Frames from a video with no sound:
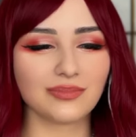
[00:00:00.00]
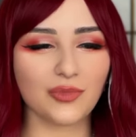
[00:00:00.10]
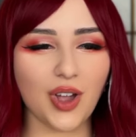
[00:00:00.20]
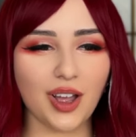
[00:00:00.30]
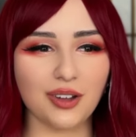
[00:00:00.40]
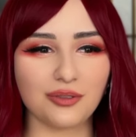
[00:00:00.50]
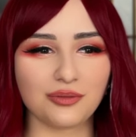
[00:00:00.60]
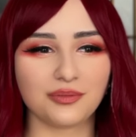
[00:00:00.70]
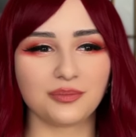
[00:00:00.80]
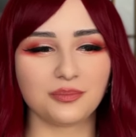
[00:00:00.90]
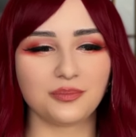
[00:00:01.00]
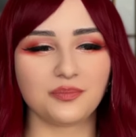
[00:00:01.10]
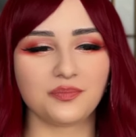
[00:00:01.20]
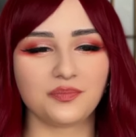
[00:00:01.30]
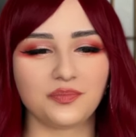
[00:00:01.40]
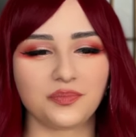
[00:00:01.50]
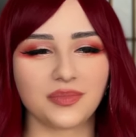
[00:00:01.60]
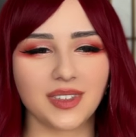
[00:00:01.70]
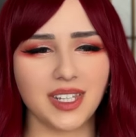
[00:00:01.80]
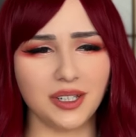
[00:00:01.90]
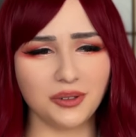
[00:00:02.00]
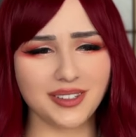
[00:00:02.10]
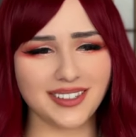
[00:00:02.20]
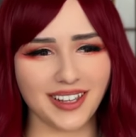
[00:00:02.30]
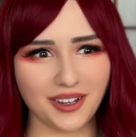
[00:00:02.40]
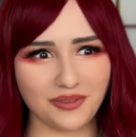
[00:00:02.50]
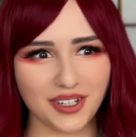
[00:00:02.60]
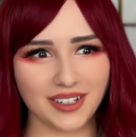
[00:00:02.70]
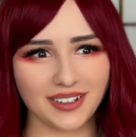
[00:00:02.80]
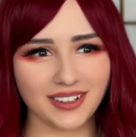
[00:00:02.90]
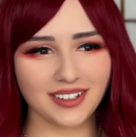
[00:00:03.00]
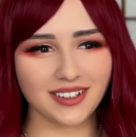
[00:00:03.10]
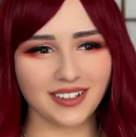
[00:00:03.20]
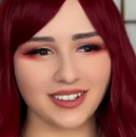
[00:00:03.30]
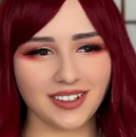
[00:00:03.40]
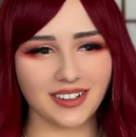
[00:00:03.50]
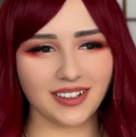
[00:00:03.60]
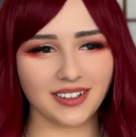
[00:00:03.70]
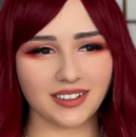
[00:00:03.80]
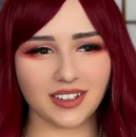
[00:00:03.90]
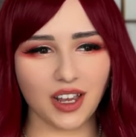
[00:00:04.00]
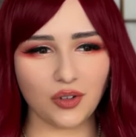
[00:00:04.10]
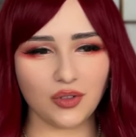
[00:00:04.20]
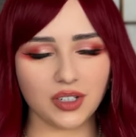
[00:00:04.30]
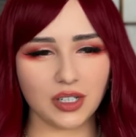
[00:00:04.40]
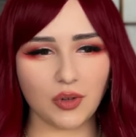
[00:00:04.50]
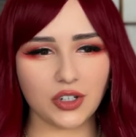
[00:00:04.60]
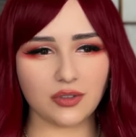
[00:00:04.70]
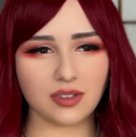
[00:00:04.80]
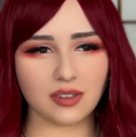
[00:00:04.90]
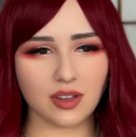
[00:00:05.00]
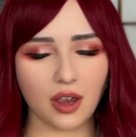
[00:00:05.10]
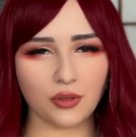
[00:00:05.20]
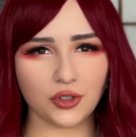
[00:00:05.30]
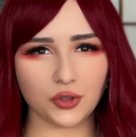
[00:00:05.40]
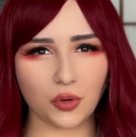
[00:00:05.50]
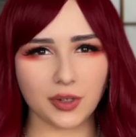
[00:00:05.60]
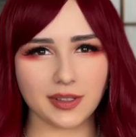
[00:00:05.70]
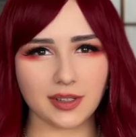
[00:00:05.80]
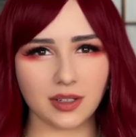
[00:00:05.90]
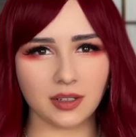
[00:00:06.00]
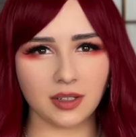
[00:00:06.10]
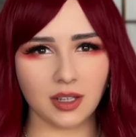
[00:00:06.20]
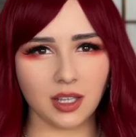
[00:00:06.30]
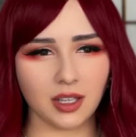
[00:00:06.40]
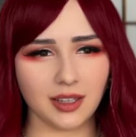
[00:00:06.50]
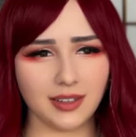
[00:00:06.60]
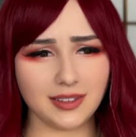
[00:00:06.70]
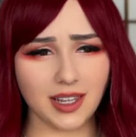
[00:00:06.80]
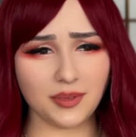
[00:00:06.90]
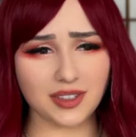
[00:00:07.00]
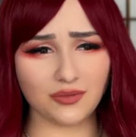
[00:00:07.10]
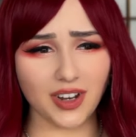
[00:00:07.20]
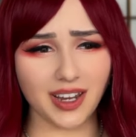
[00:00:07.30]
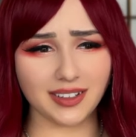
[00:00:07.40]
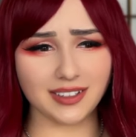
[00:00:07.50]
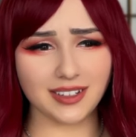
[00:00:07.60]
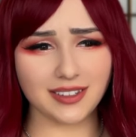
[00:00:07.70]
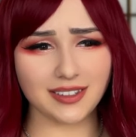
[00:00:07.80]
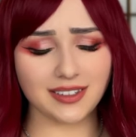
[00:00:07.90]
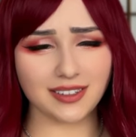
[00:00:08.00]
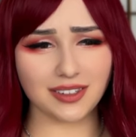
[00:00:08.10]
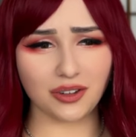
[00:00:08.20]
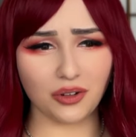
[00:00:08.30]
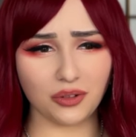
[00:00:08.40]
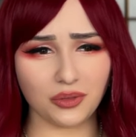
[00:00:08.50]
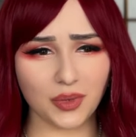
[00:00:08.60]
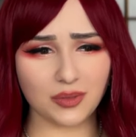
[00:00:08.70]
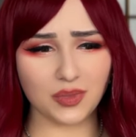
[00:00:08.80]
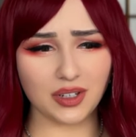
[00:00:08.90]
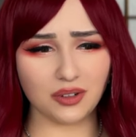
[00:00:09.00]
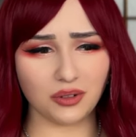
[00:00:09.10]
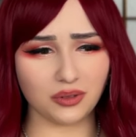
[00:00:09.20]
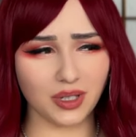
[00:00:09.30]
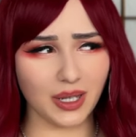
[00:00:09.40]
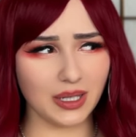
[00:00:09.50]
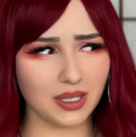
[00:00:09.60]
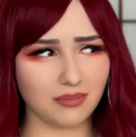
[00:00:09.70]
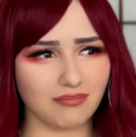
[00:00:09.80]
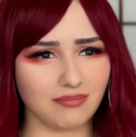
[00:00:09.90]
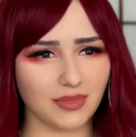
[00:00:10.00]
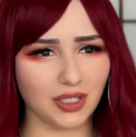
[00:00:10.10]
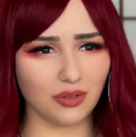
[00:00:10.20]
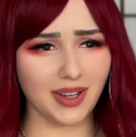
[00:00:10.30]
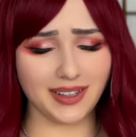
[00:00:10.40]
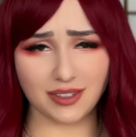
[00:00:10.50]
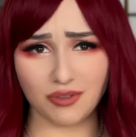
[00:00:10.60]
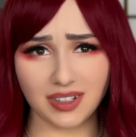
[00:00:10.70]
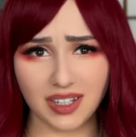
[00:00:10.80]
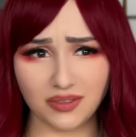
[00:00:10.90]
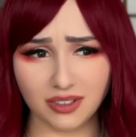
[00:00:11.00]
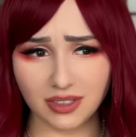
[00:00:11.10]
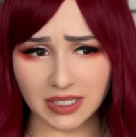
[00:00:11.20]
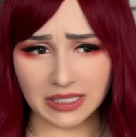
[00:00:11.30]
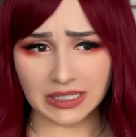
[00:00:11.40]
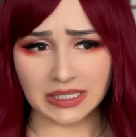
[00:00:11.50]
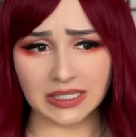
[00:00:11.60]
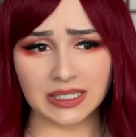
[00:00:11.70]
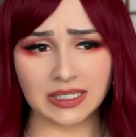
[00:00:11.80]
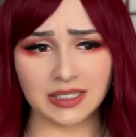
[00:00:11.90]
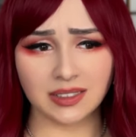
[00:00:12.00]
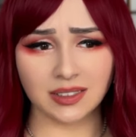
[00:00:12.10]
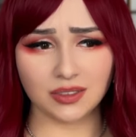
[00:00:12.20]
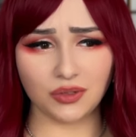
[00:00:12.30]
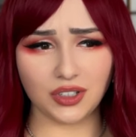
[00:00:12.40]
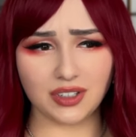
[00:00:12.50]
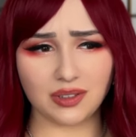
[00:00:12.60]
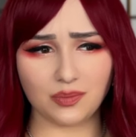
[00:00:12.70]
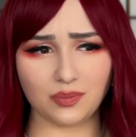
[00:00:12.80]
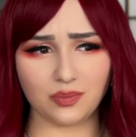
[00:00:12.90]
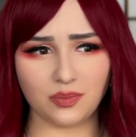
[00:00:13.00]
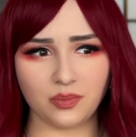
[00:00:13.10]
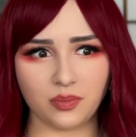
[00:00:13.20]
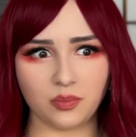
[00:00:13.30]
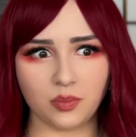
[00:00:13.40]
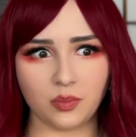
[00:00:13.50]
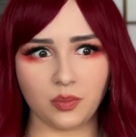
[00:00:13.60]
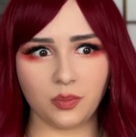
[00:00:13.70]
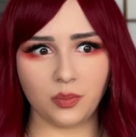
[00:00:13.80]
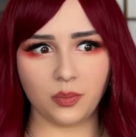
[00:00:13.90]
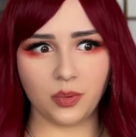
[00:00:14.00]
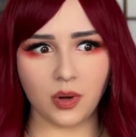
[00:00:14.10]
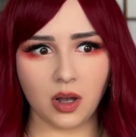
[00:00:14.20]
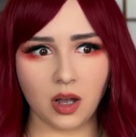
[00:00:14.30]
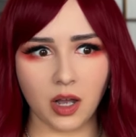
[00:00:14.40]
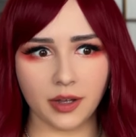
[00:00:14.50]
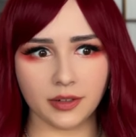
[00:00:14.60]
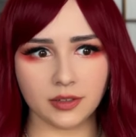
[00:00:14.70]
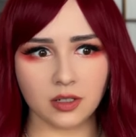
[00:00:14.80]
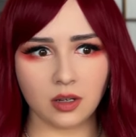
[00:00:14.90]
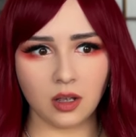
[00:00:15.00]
Wow. He looks scary. Now, the question is, how strong is he? His name is in red, so it must be on, like, I don't know, S rank level? Which is... bad.